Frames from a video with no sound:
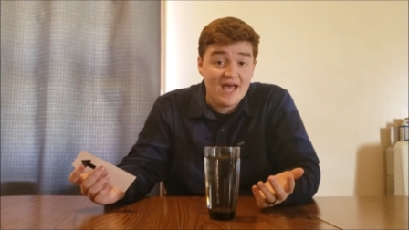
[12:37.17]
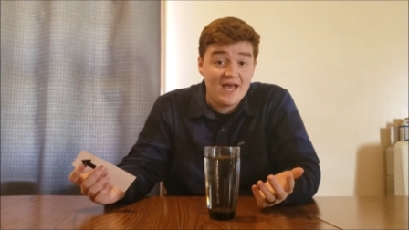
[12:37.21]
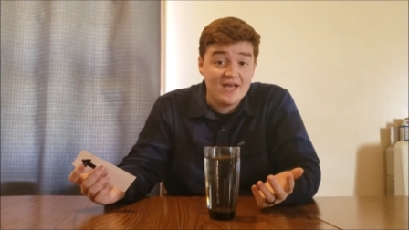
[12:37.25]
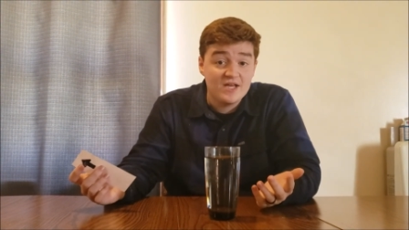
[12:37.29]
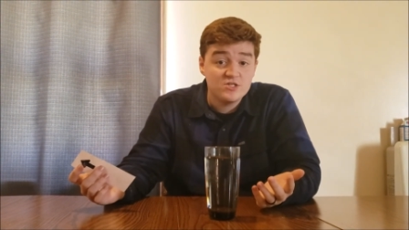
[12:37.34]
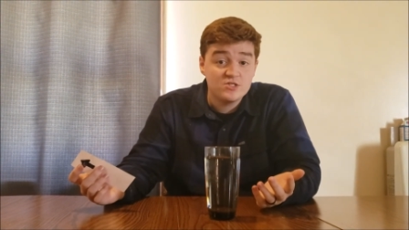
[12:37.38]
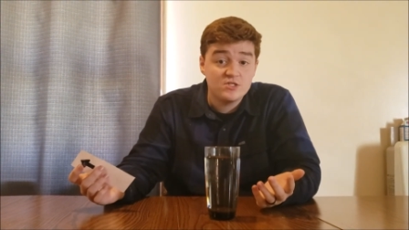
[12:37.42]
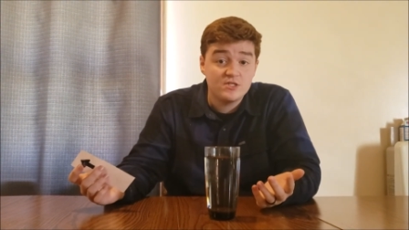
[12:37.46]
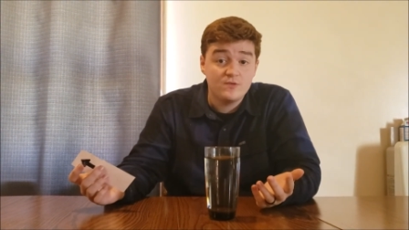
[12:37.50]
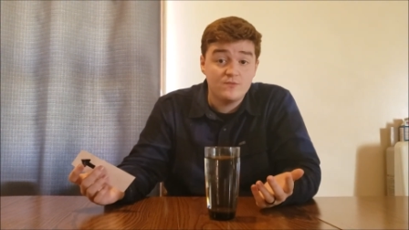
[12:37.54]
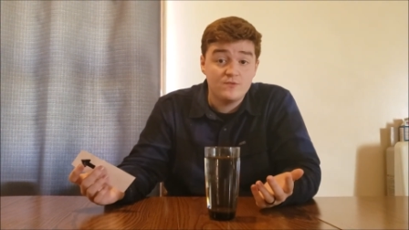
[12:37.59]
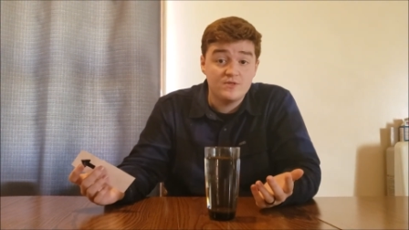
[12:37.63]

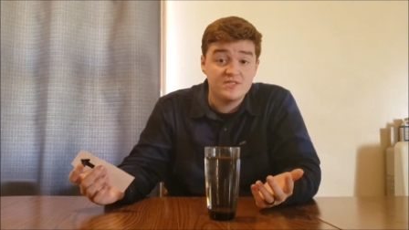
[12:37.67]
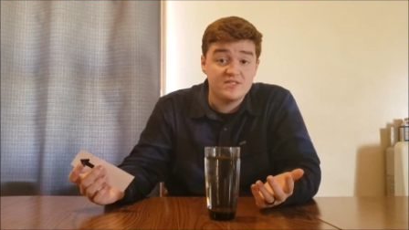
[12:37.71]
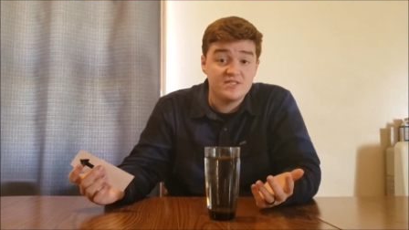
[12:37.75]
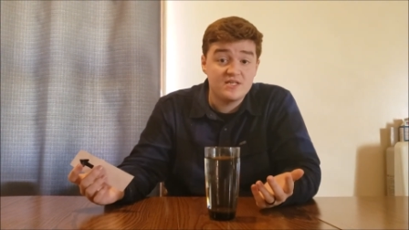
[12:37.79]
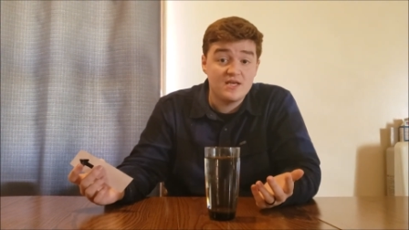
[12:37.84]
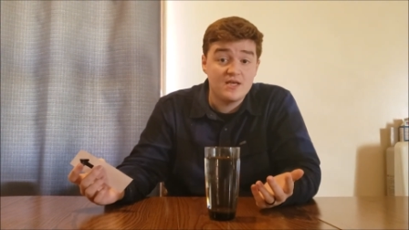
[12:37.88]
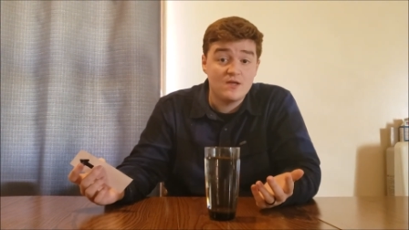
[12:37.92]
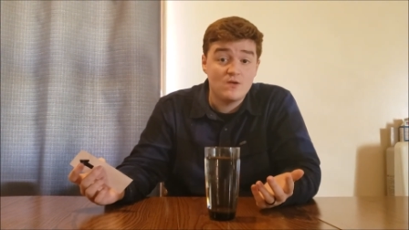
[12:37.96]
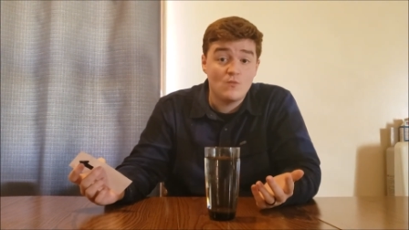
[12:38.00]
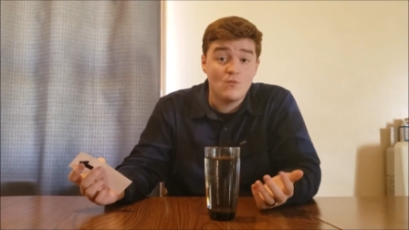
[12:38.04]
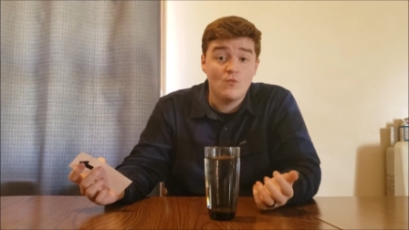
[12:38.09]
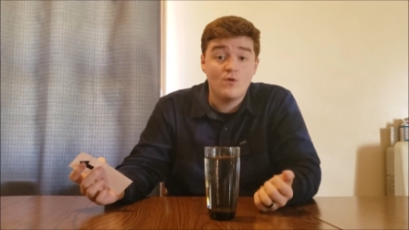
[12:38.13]
Ashley was
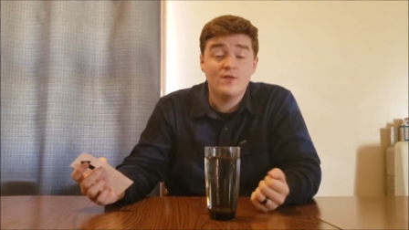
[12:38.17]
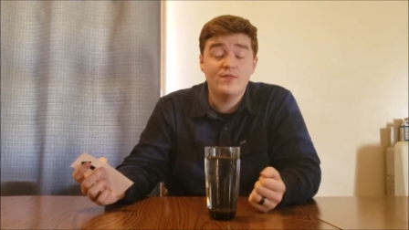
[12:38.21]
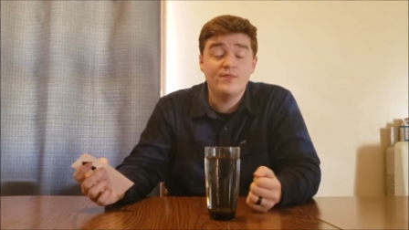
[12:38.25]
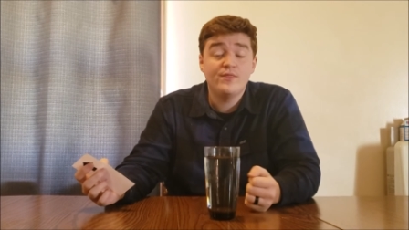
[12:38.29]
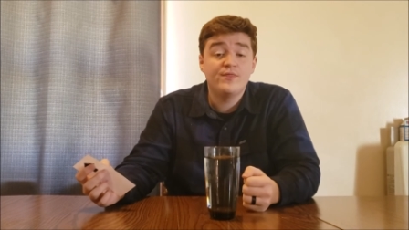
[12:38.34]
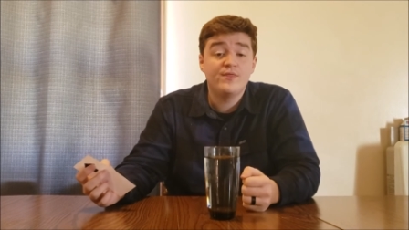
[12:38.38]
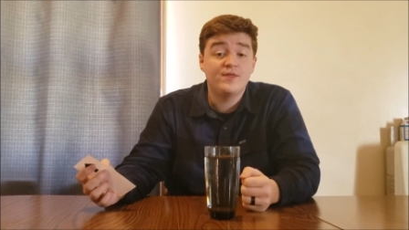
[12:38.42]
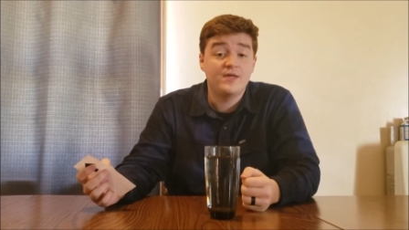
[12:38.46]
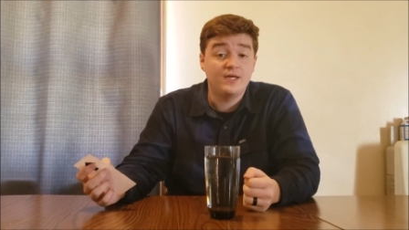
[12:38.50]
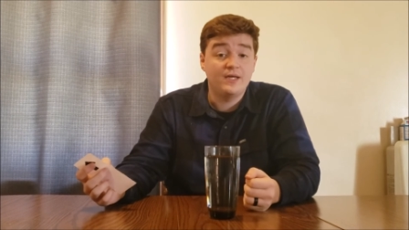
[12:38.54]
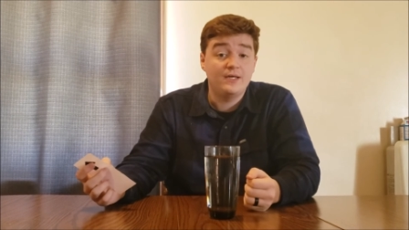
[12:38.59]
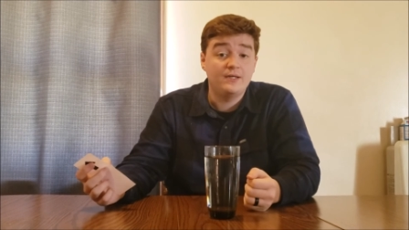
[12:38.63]
saying one
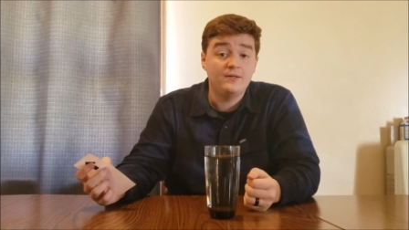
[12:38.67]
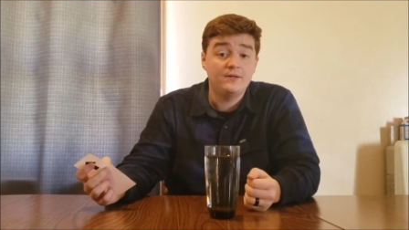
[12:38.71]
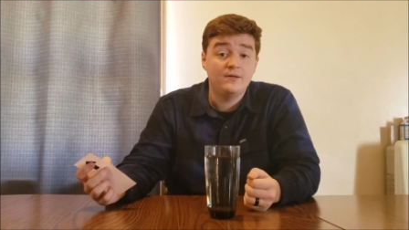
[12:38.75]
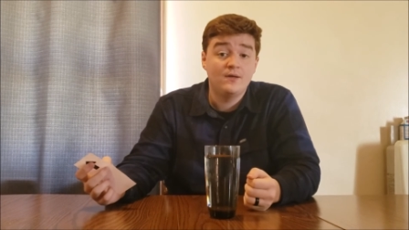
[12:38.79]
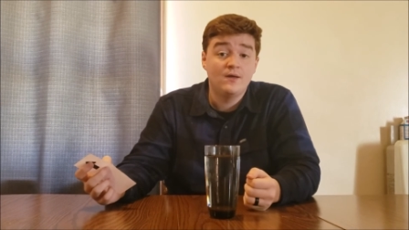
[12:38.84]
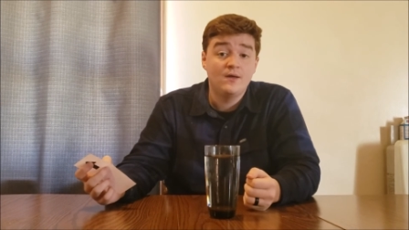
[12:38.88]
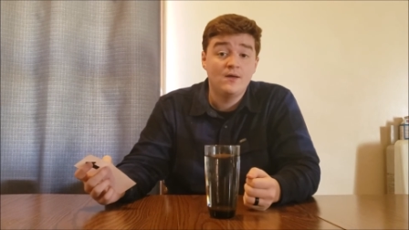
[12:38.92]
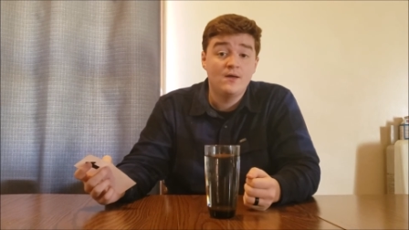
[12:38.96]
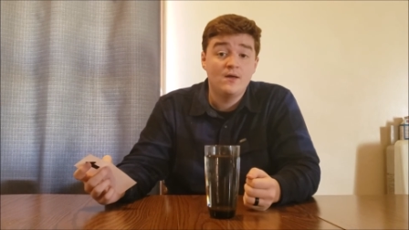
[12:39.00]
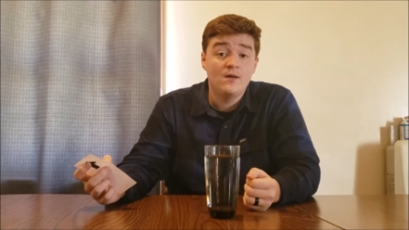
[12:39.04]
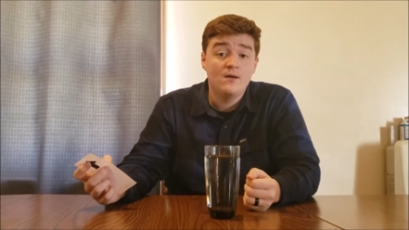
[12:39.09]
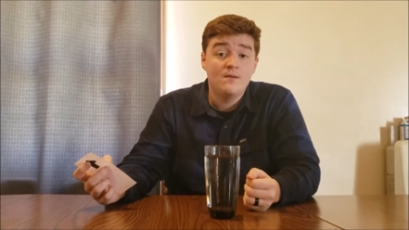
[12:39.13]
thing,
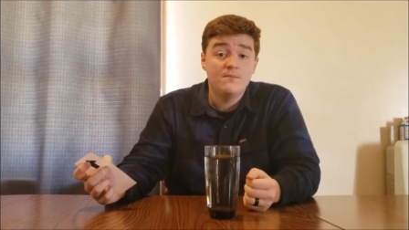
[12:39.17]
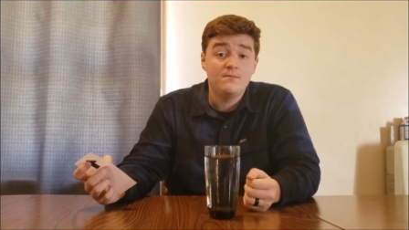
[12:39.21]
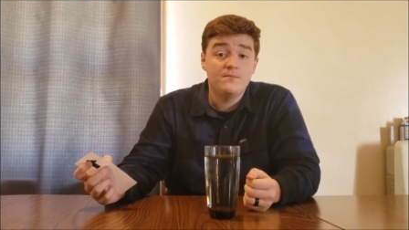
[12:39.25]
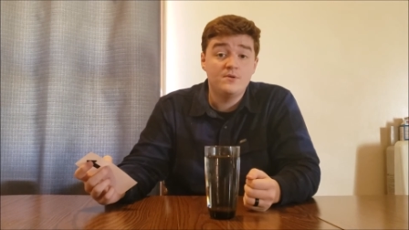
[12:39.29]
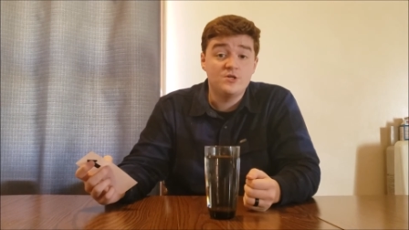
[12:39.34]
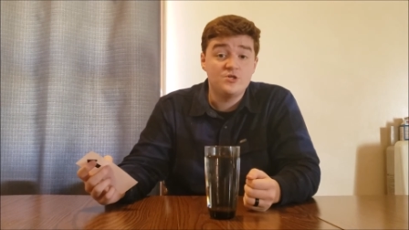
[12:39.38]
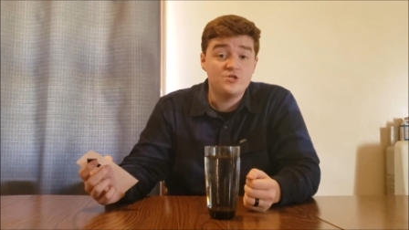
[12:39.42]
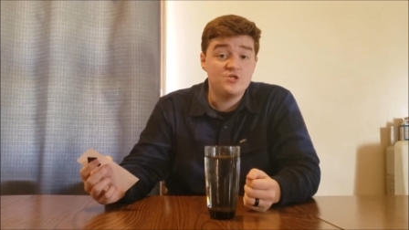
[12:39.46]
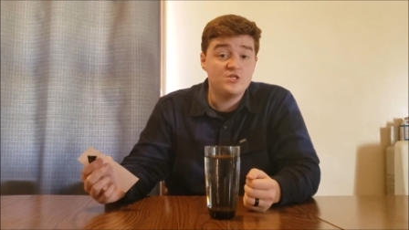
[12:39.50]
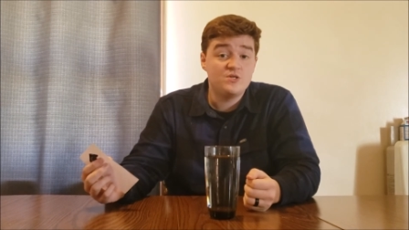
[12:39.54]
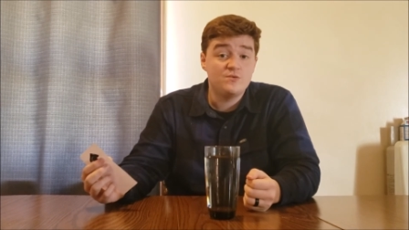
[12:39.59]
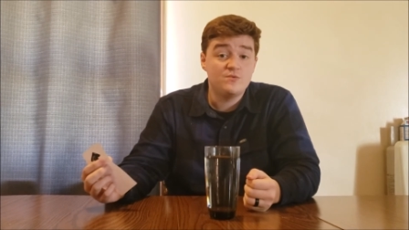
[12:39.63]

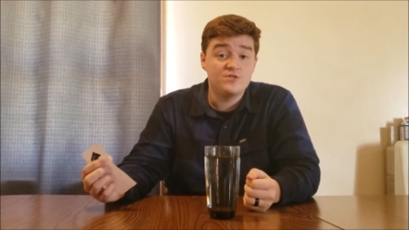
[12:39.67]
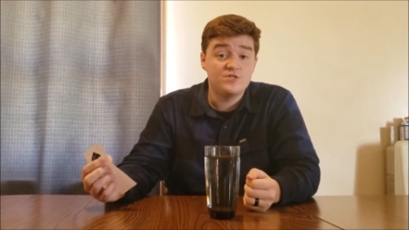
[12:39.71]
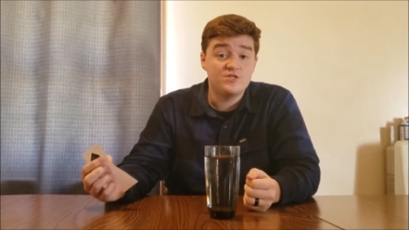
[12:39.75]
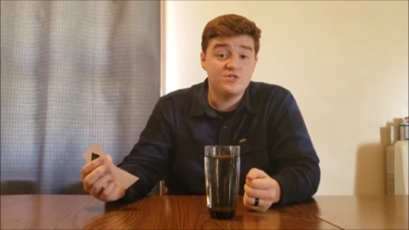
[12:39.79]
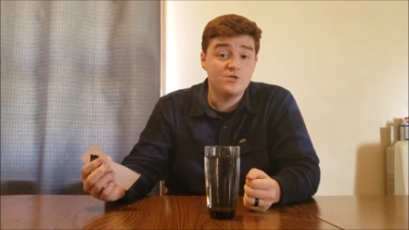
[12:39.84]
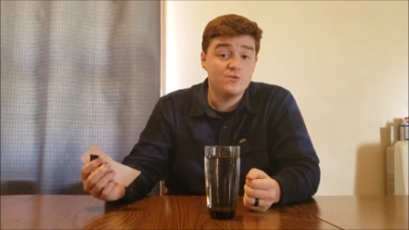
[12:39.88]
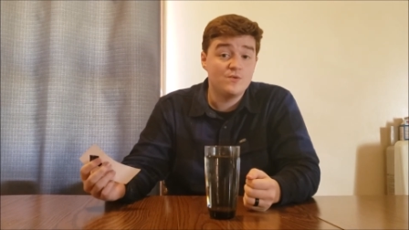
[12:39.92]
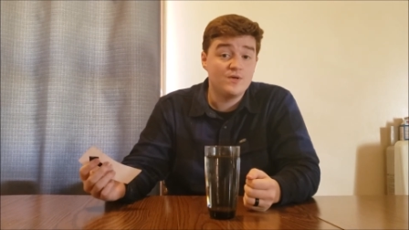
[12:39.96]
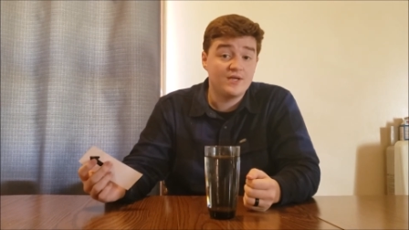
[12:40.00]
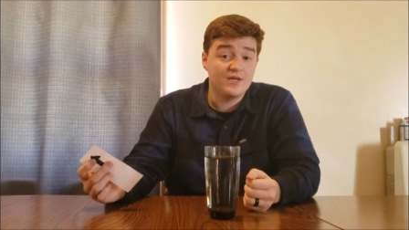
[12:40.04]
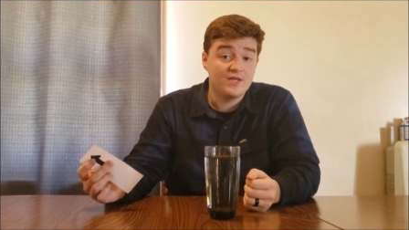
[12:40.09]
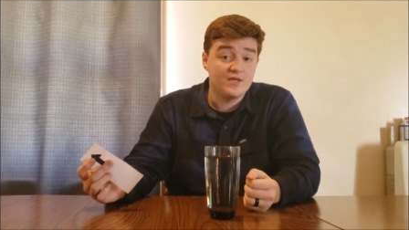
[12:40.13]
but she was
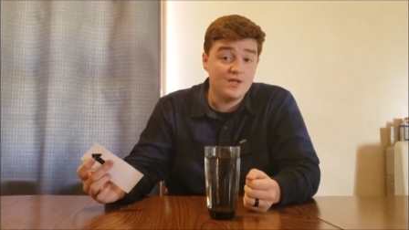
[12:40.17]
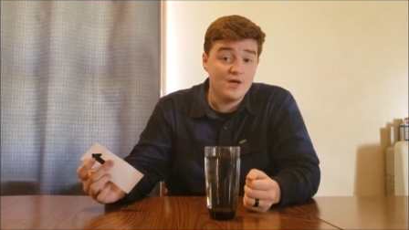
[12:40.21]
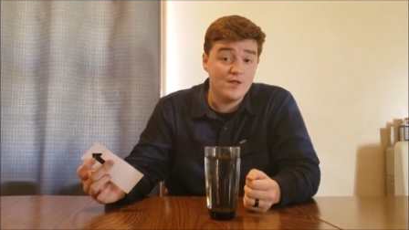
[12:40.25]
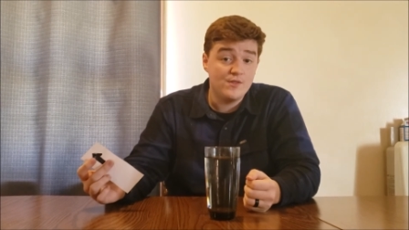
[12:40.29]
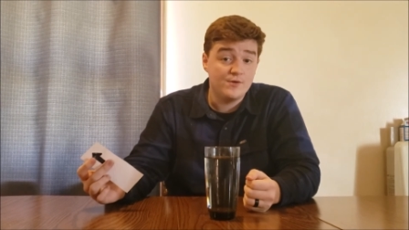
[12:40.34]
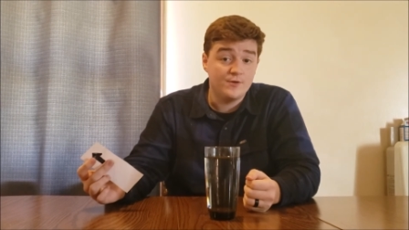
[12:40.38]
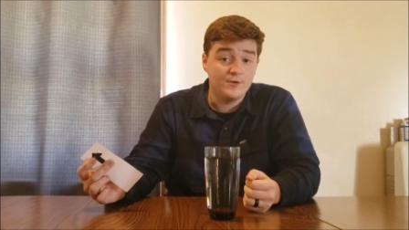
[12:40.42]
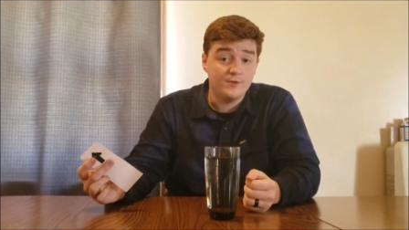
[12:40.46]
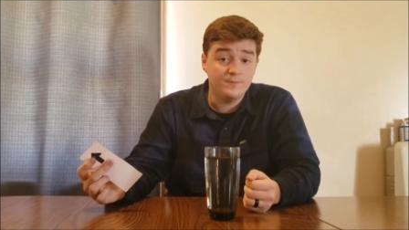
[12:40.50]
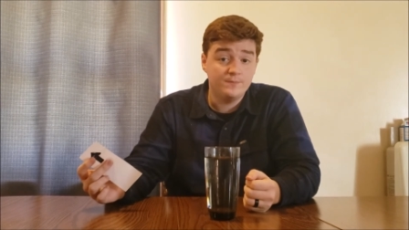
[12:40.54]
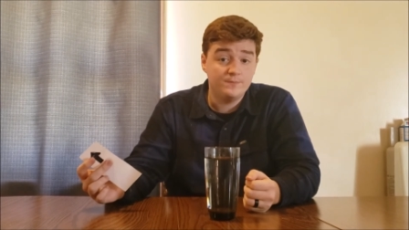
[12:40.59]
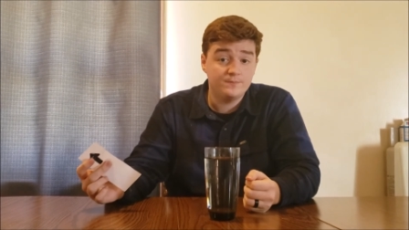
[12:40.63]
doing
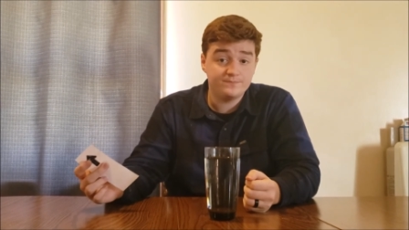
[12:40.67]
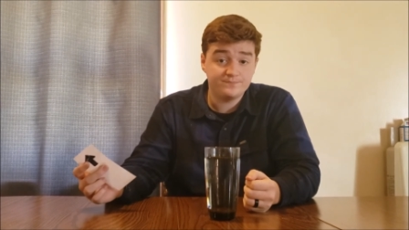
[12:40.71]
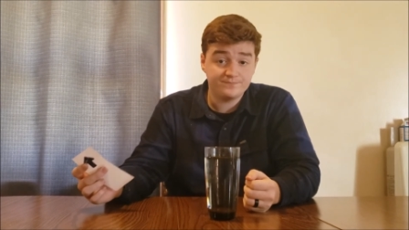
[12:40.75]
another,